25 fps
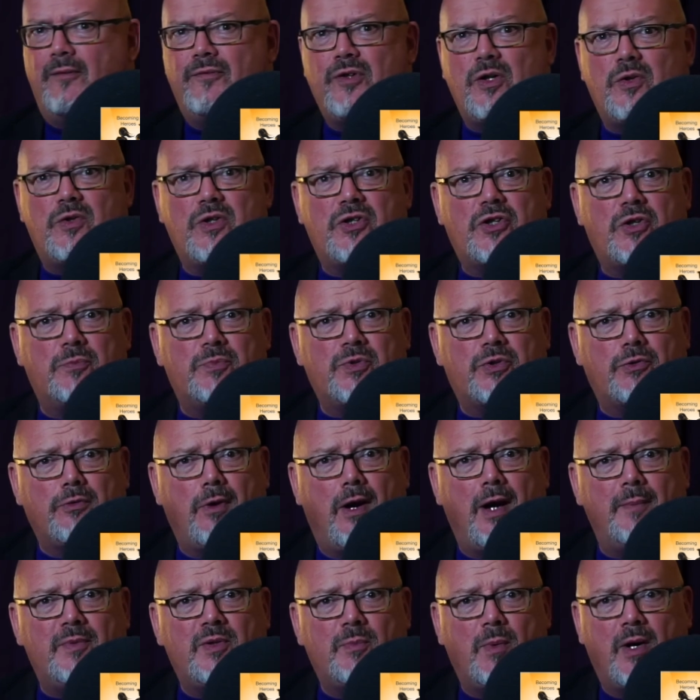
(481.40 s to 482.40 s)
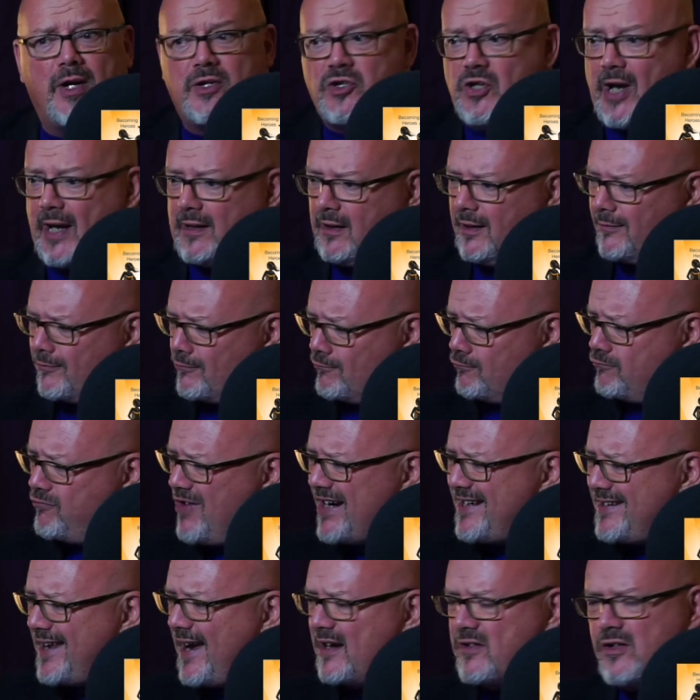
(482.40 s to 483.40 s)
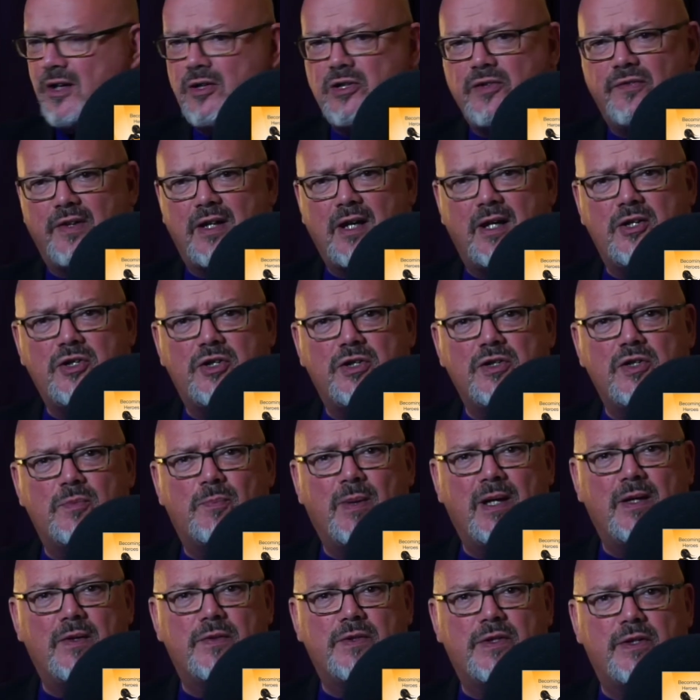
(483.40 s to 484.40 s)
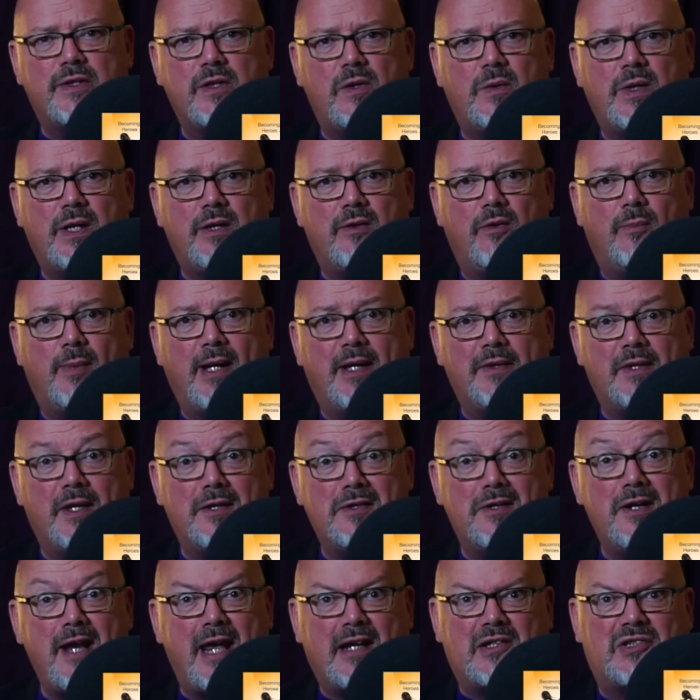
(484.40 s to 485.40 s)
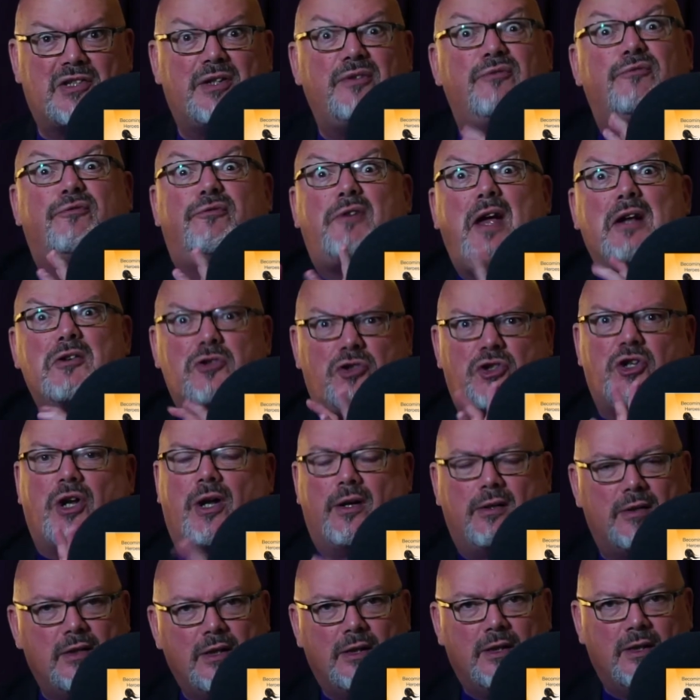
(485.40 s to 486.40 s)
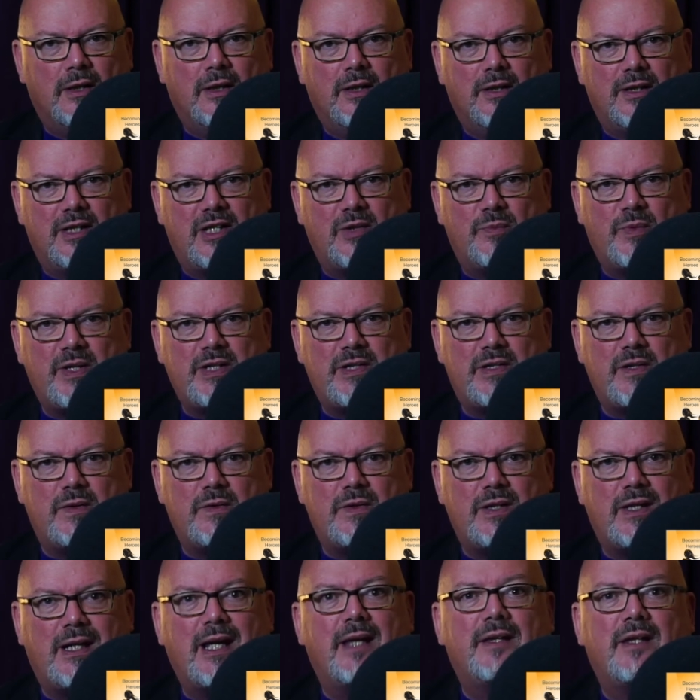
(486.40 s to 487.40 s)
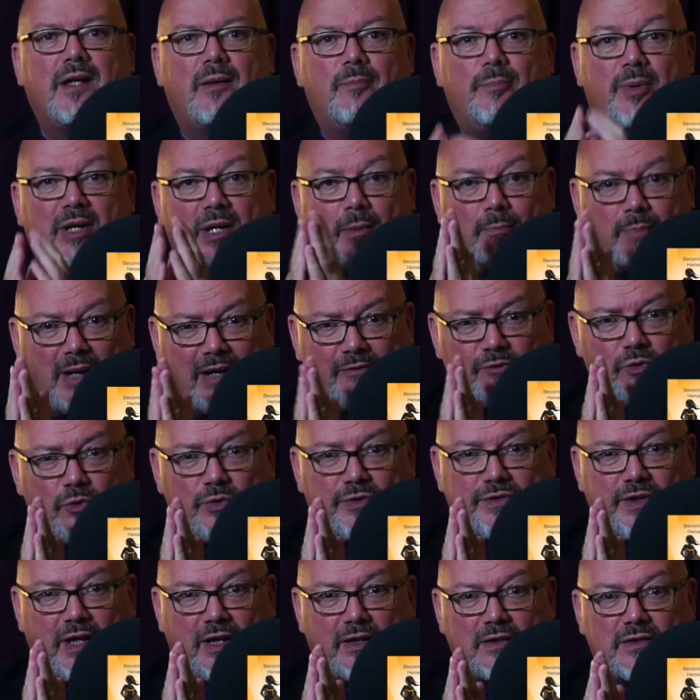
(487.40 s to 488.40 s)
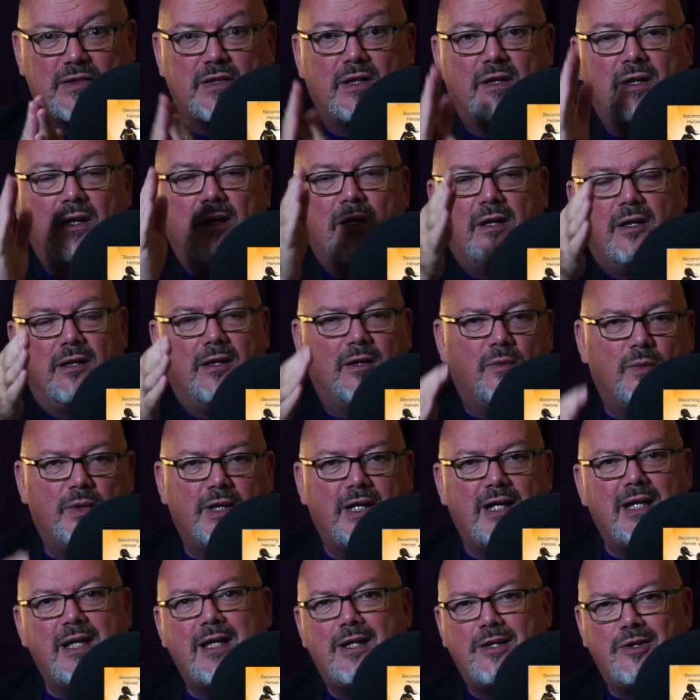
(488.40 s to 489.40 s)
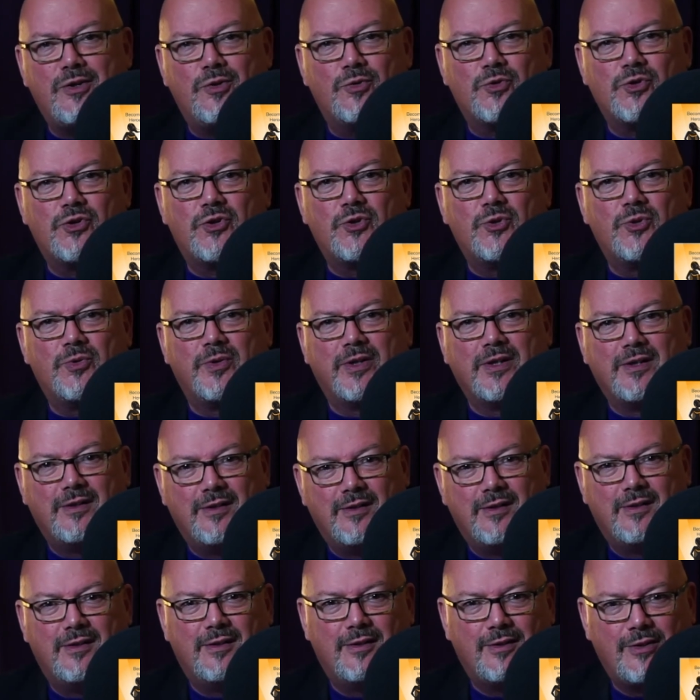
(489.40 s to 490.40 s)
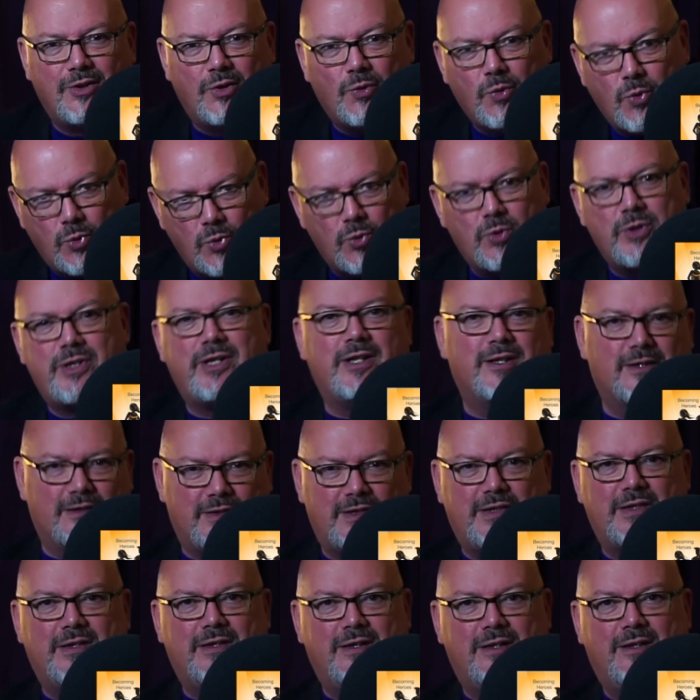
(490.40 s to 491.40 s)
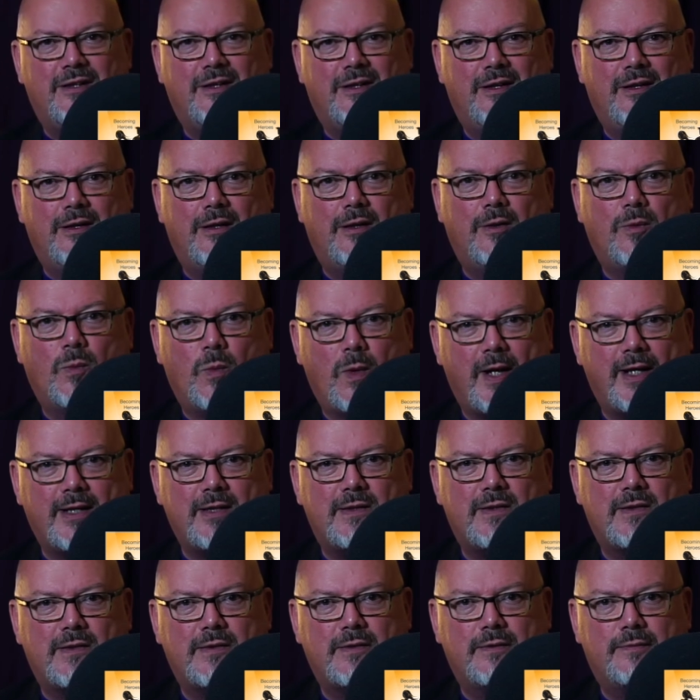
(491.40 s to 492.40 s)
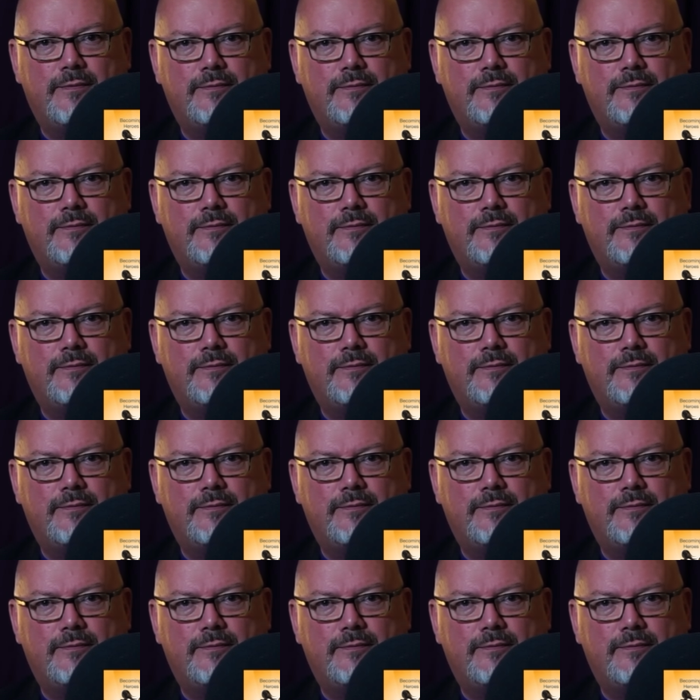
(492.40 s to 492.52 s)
you to subscribe to my channel and ring that notifications bell so you hear about the next adventure that we do together. But above all things, I want to hear your story. Your audience awaits.